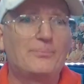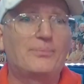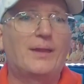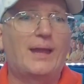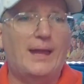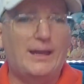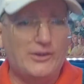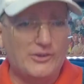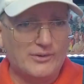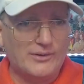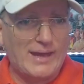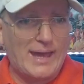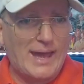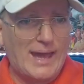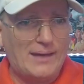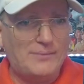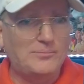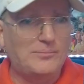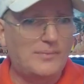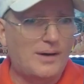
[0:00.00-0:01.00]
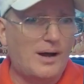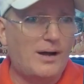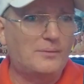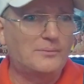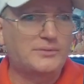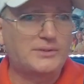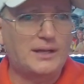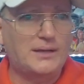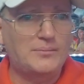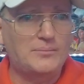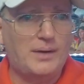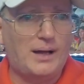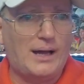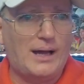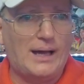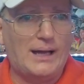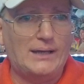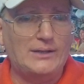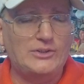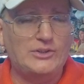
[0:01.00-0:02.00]
and your dad and mom sitting
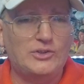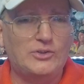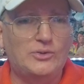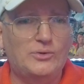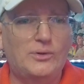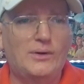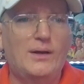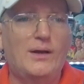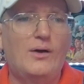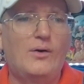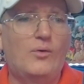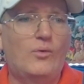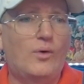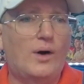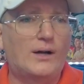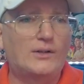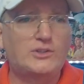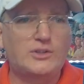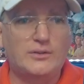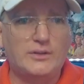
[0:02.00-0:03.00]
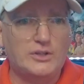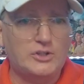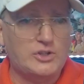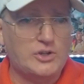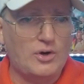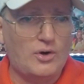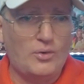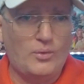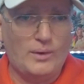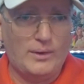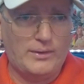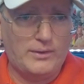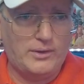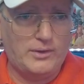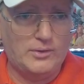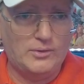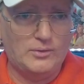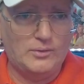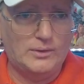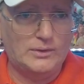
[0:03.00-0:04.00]
behind you watching the show with
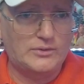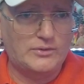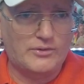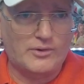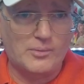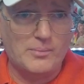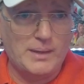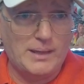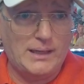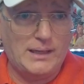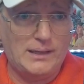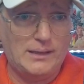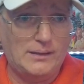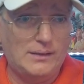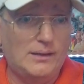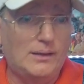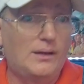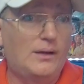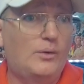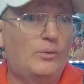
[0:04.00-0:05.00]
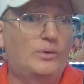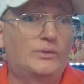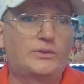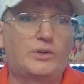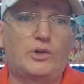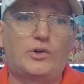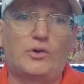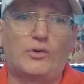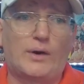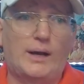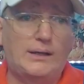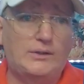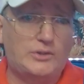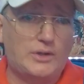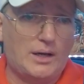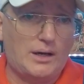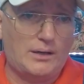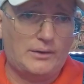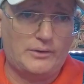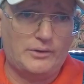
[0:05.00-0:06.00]
you, which for me was a great
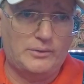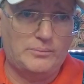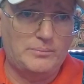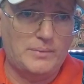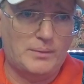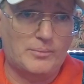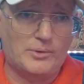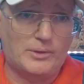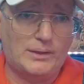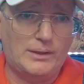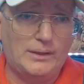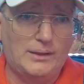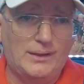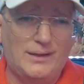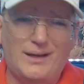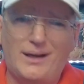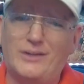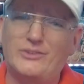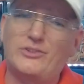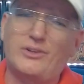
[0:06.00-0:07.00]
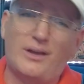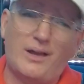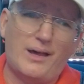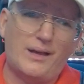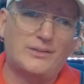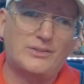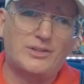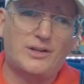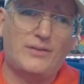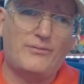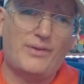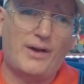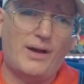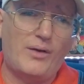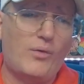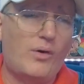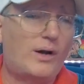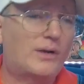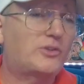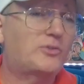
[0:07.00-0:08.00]
childhood memory. There's a lot of stuff I
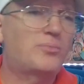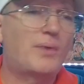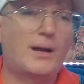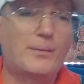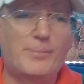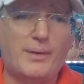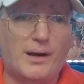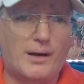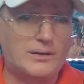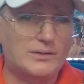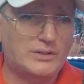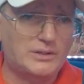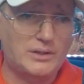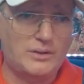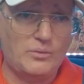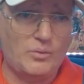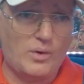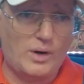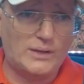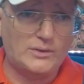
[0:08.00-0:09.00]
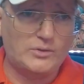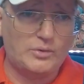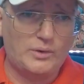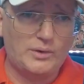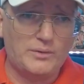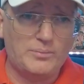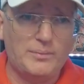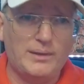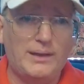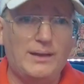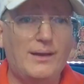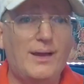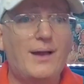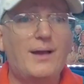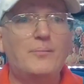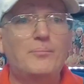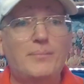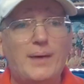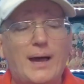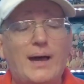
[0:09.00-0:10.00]
watched my parents didn't watch with me.
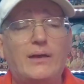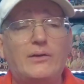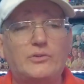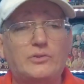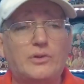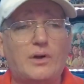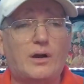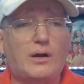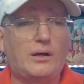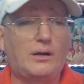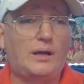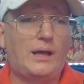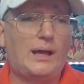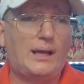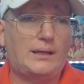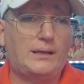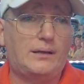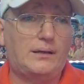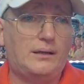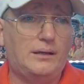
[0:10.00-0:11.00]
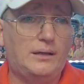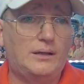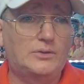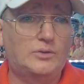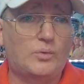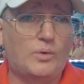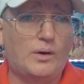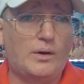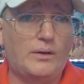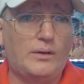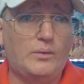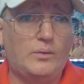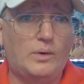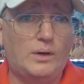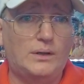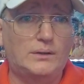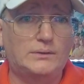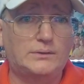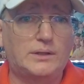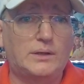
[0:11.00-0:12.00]
Battlestar Galactica is one of the
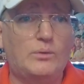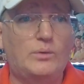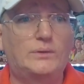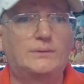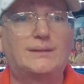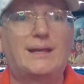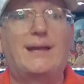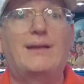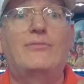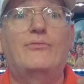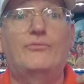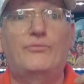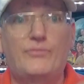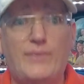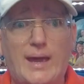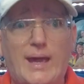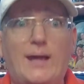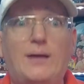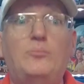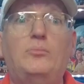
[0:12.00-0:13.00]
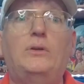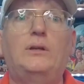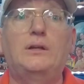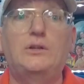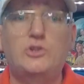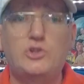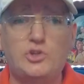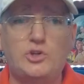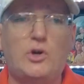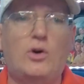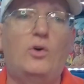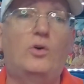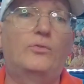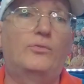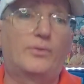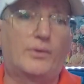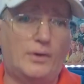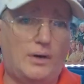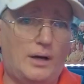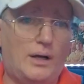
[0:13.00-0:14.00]
ones that was a family show
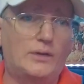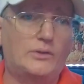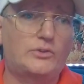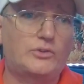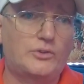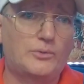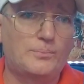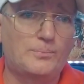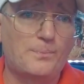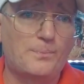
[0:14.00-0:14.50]
for us.